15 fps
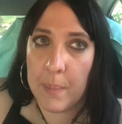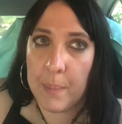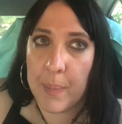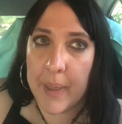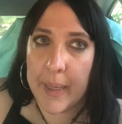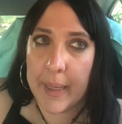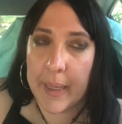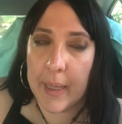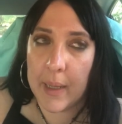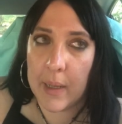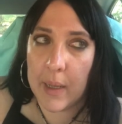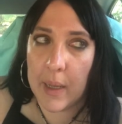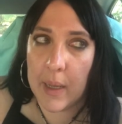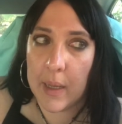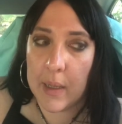pain
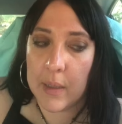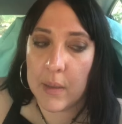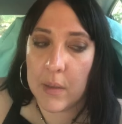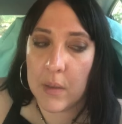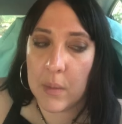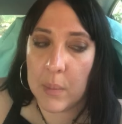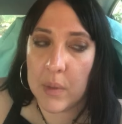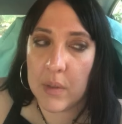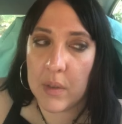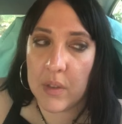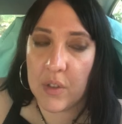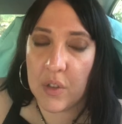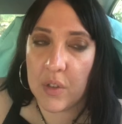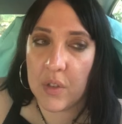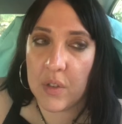and
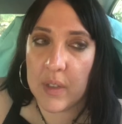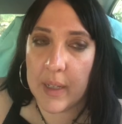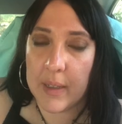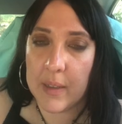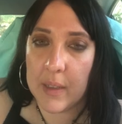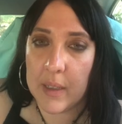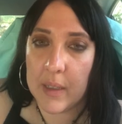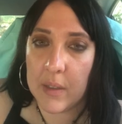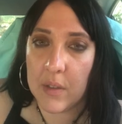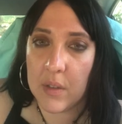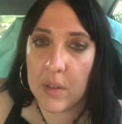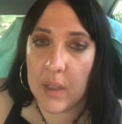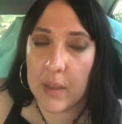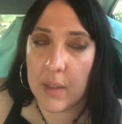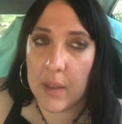misunderstandings
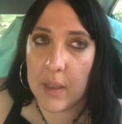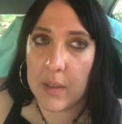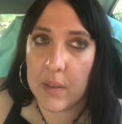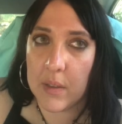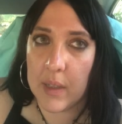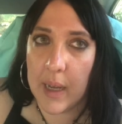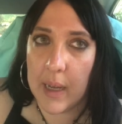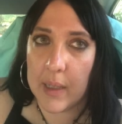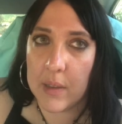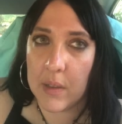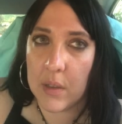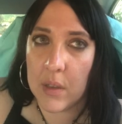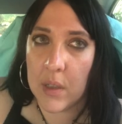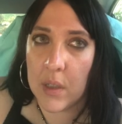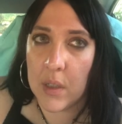and things that
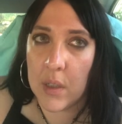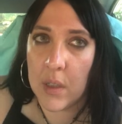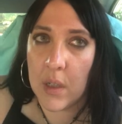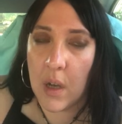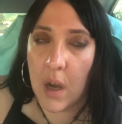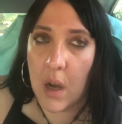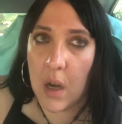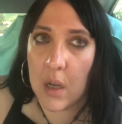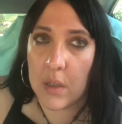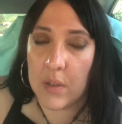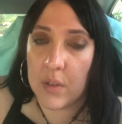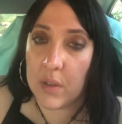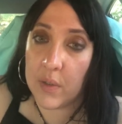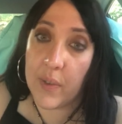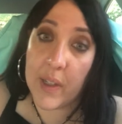are
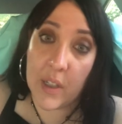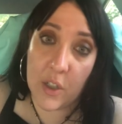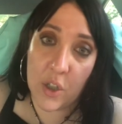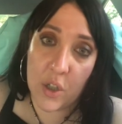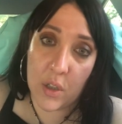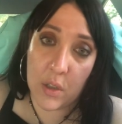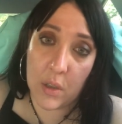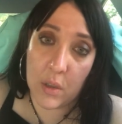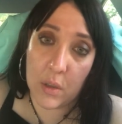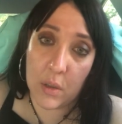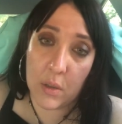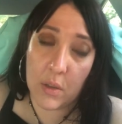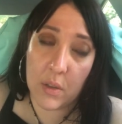dysfunctional